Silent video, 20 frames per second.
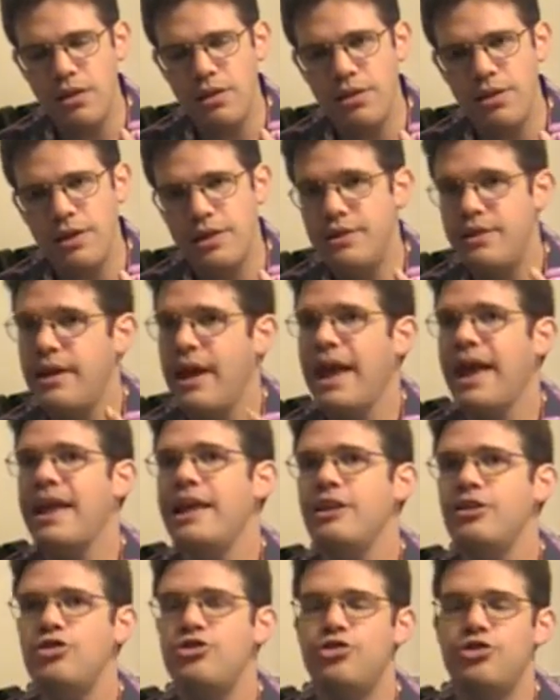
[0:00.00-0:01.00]
The
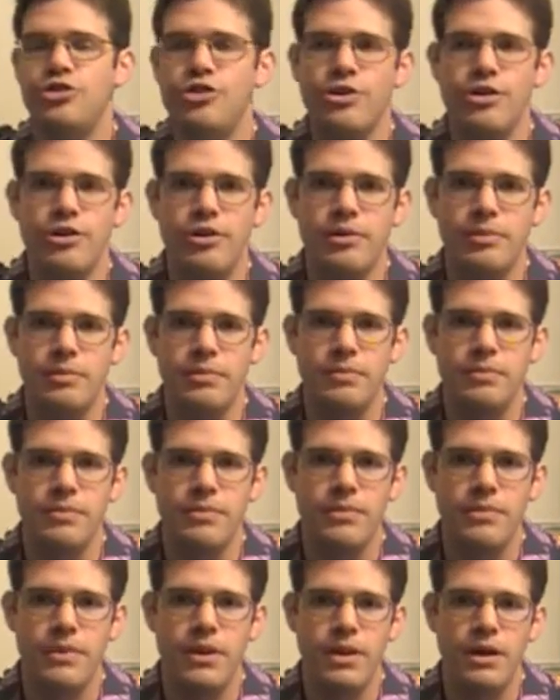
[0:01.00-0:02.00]
danger
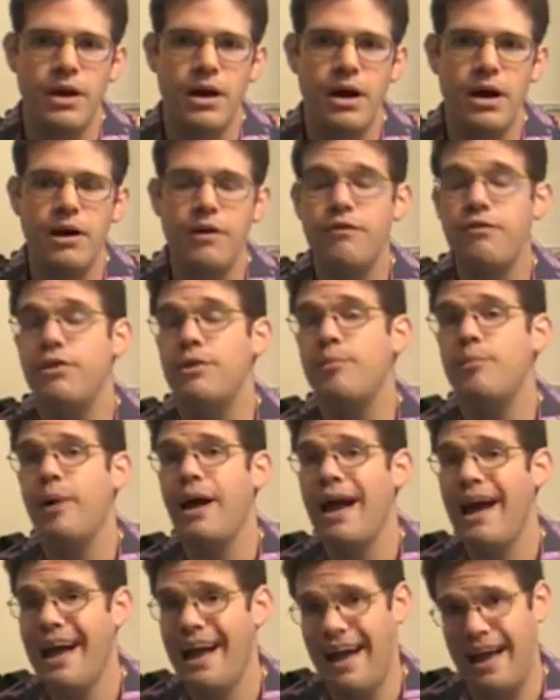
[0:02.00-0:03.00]
of the
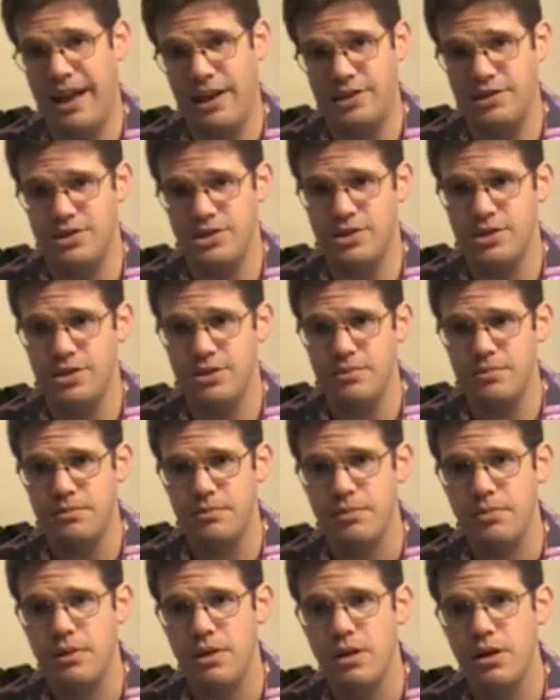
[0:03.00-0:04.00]
past
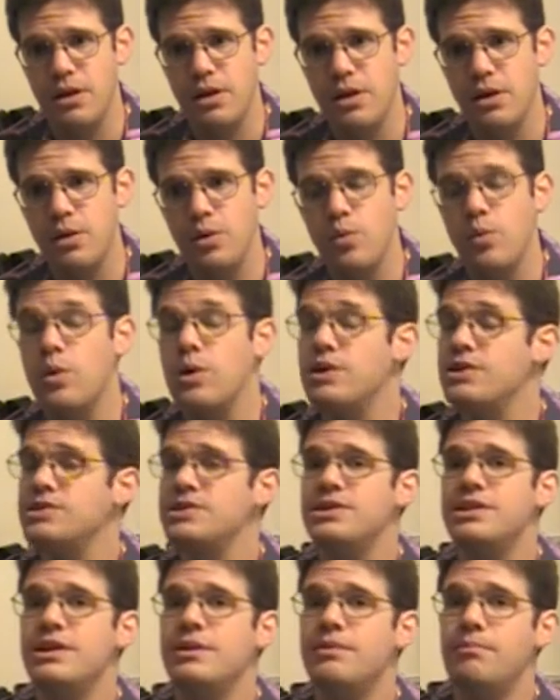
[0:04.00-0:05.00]

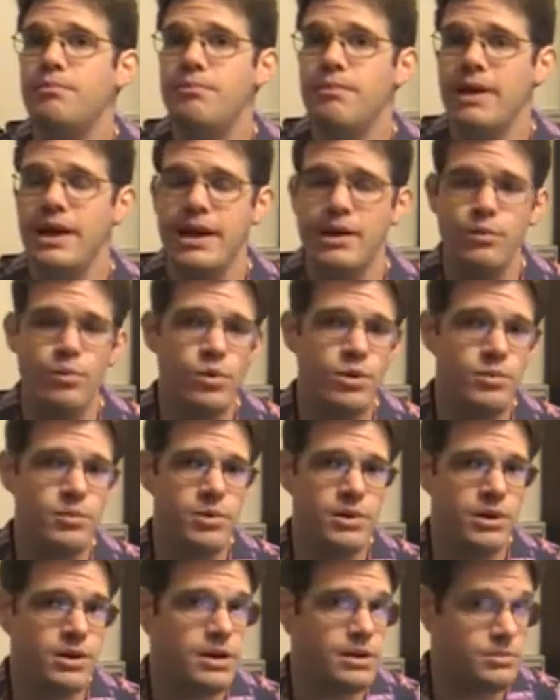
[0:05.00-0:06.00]
was that men would
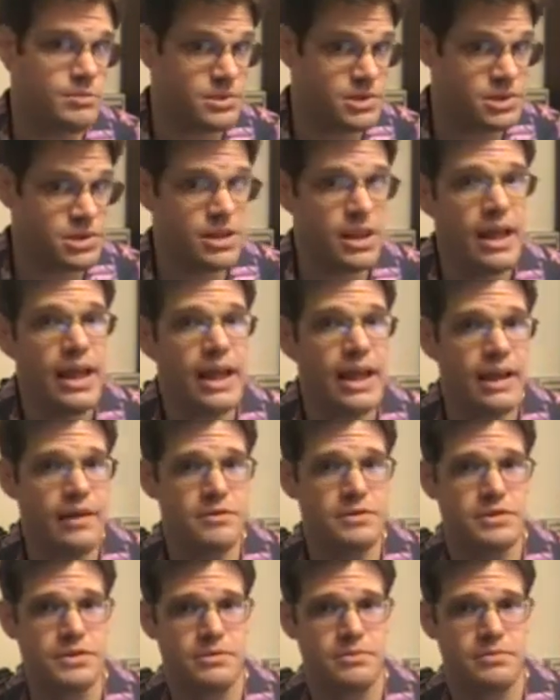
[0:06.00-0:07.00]
become
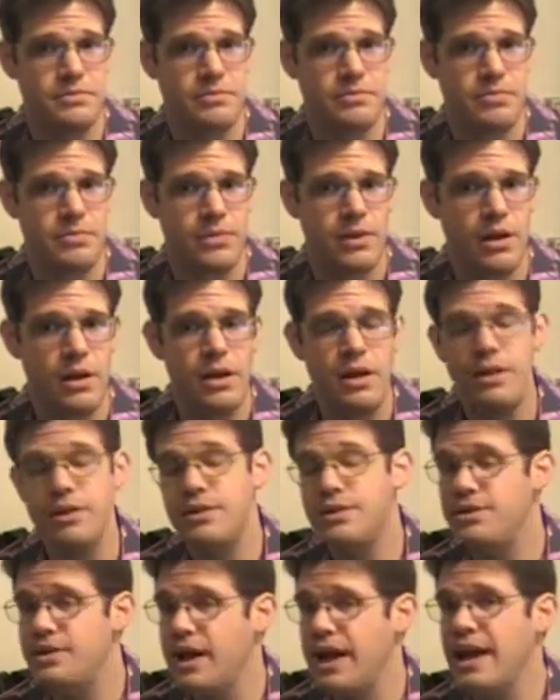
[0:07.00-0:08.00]
slaves.
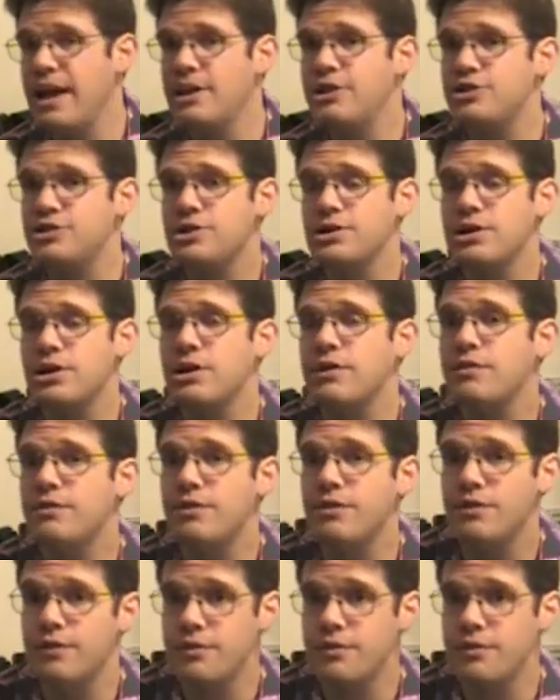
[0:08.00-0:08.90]
The danger of the